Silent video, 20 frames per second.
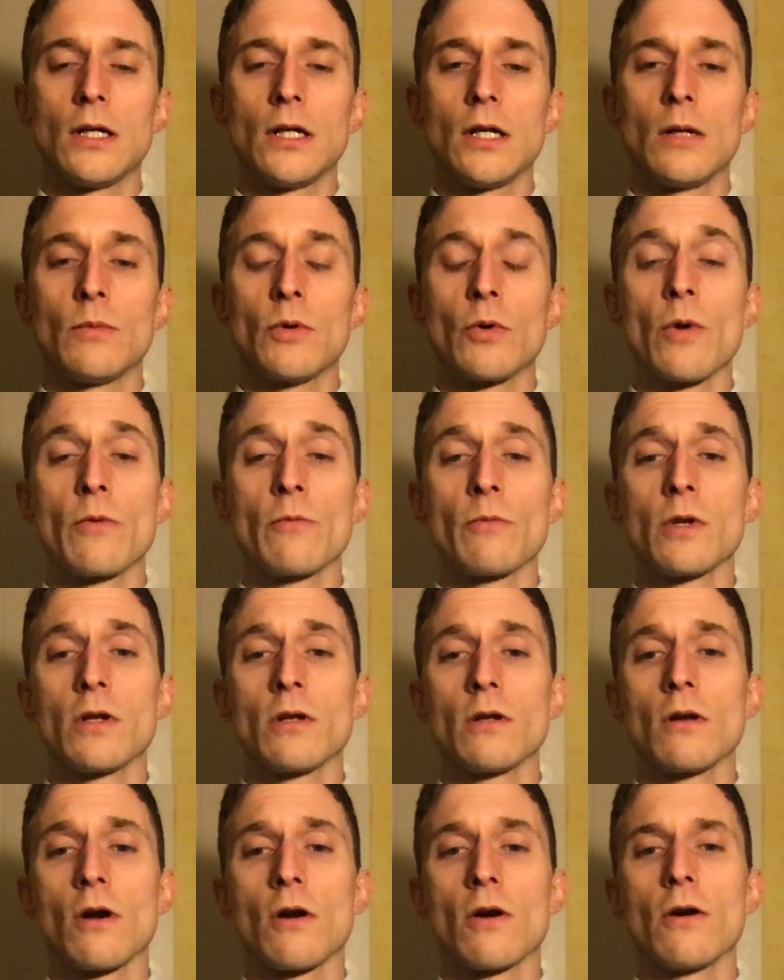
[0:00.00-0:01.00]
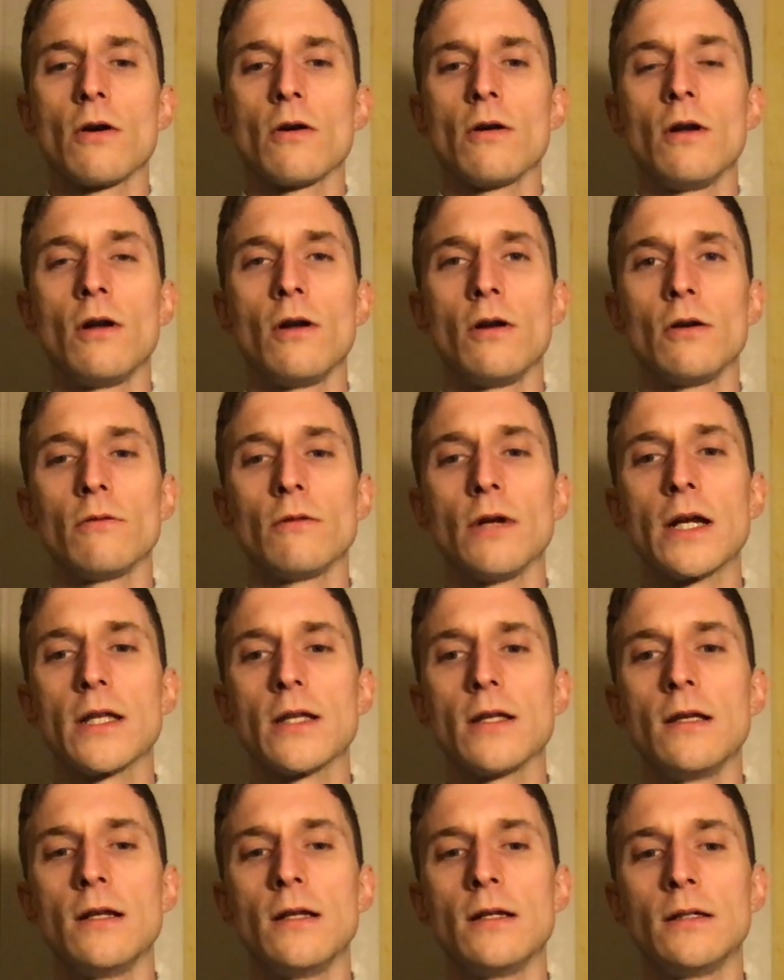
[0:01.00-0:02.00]
But when we are
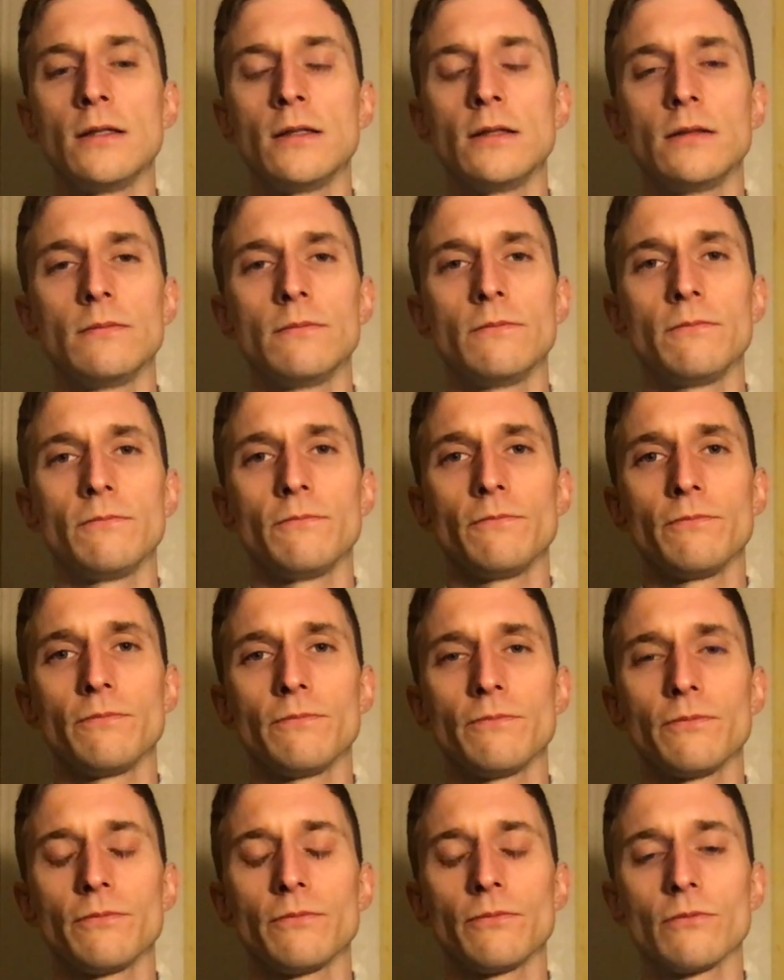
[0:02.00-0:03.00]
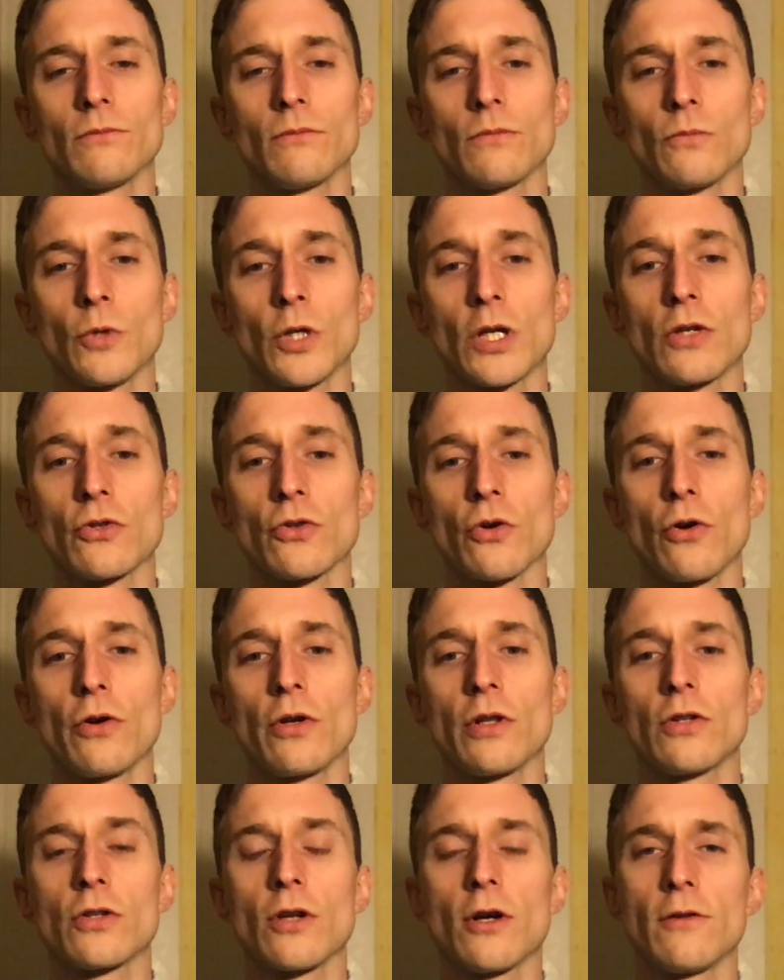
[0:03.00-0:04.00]
ready, we can join
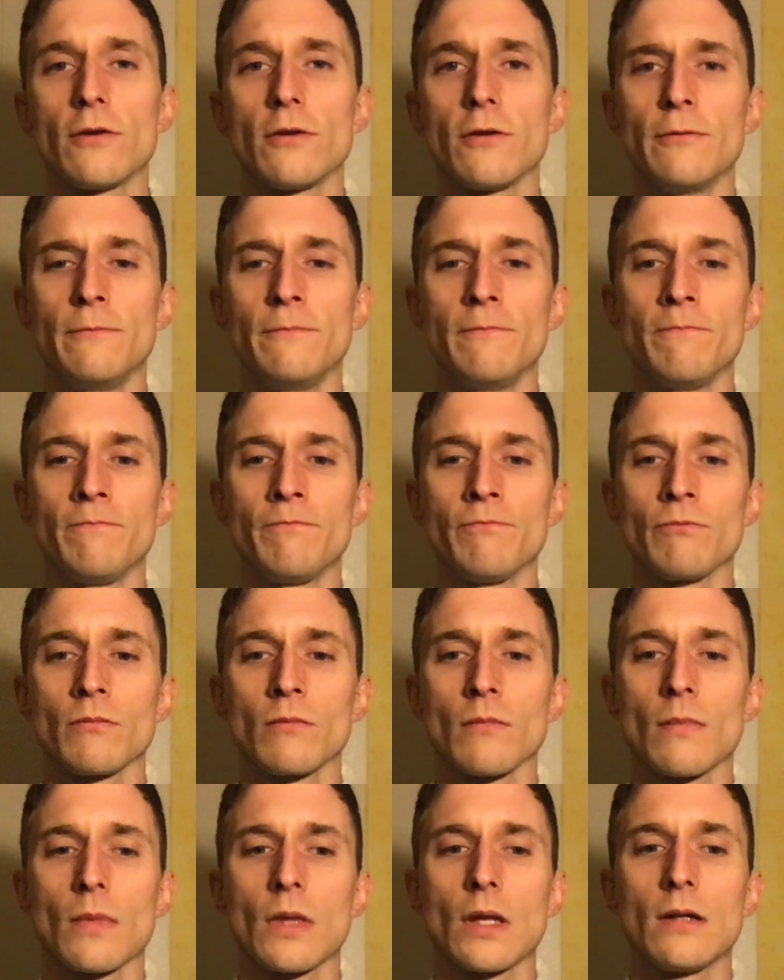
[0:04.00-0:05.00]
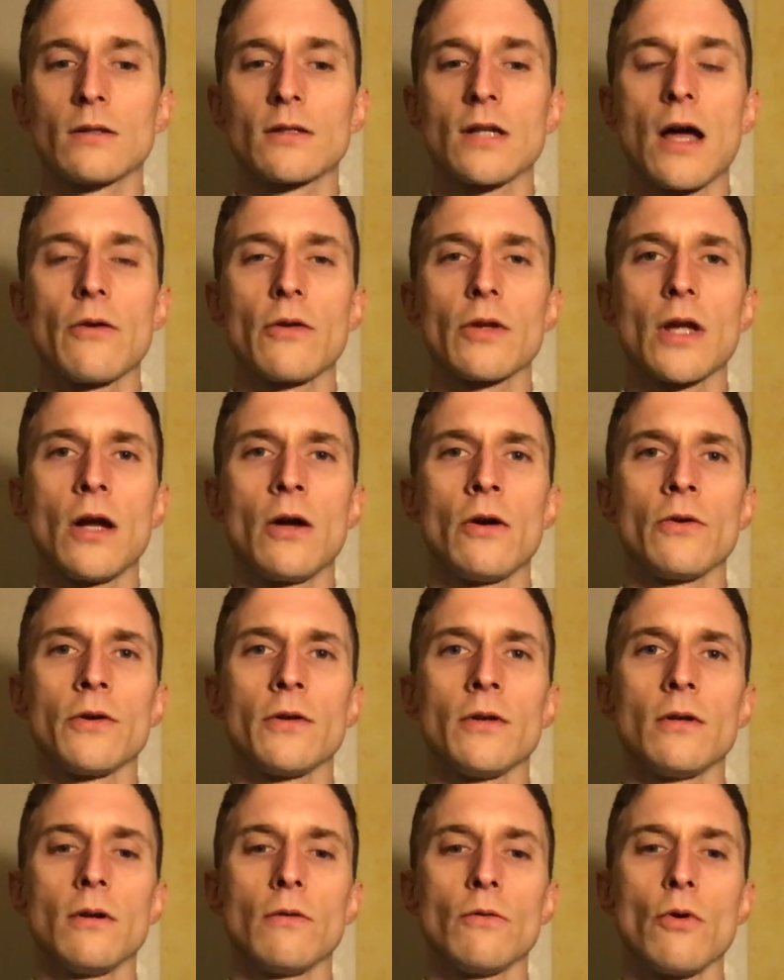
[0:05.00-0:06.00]
each other in sounding out
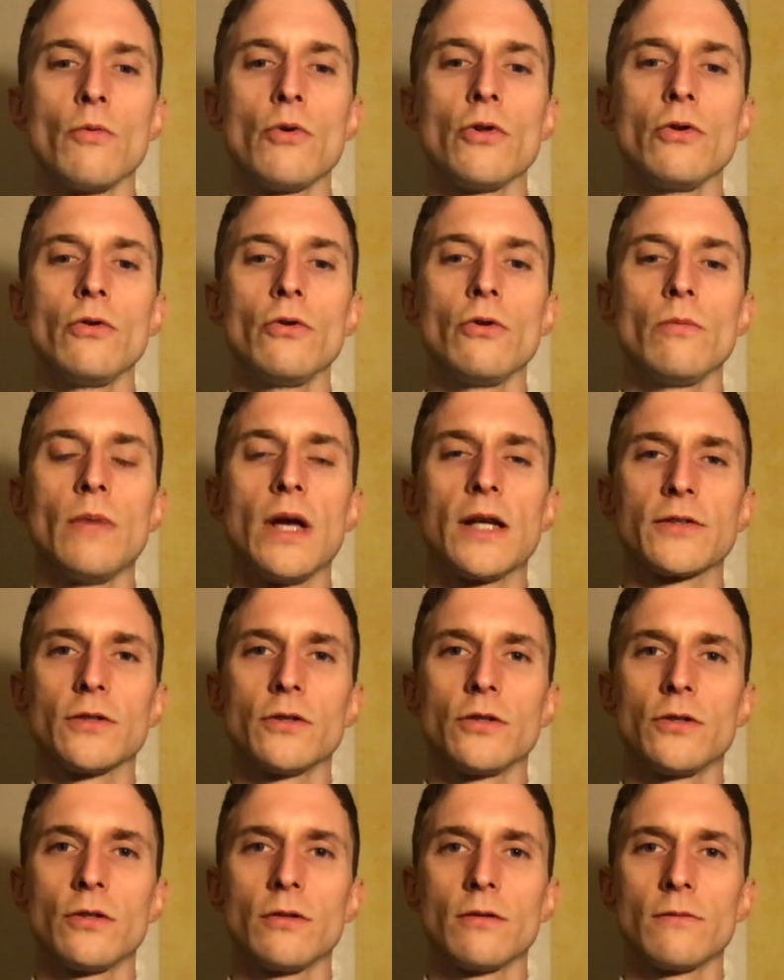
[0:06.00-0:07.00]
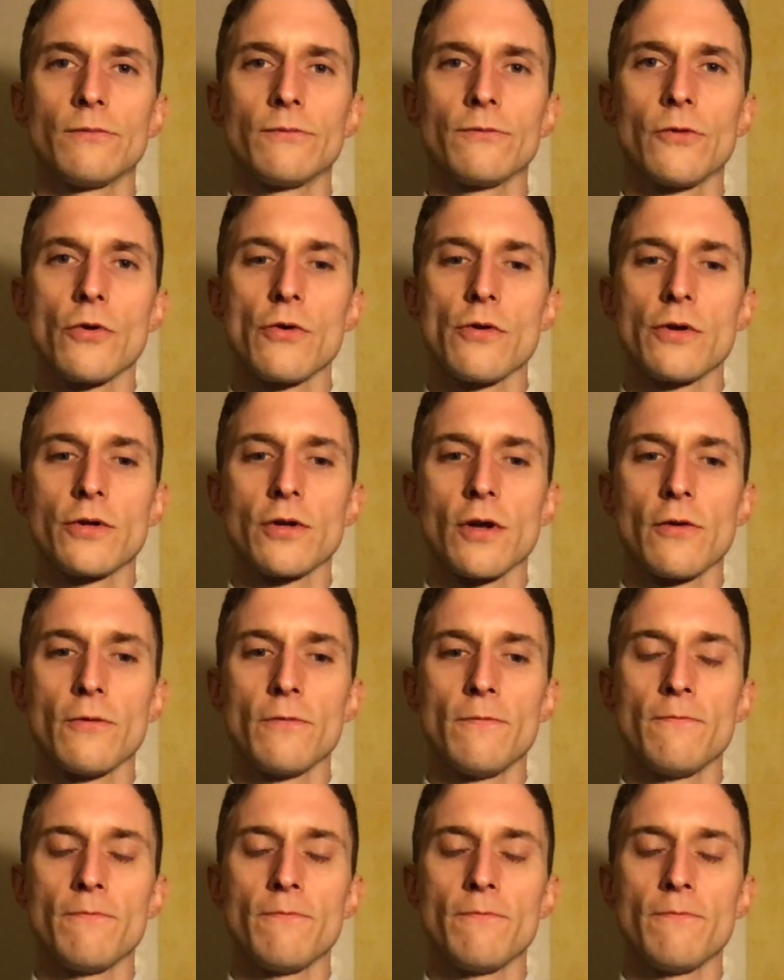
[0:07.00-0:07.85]
a renewed message for each other.